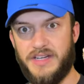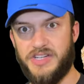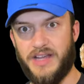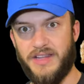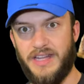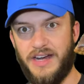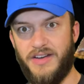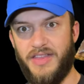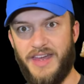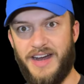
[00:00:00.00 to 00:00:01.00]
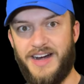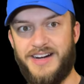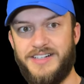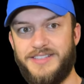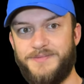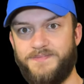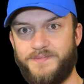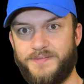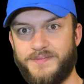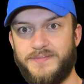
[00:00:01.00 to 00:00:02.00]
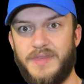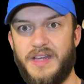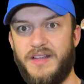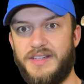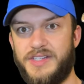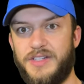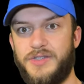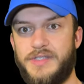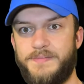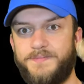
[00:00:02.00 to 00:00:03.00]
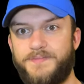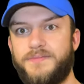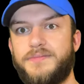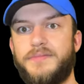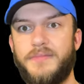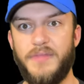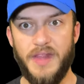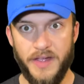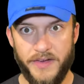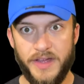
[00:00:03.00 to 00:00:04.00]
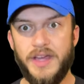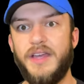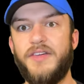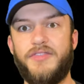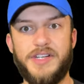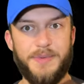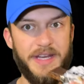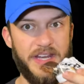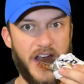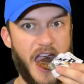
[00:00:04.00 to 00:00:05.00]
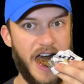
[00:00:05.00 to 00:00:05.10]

a chocolate layer there. Lots of oats. Get the first bite here.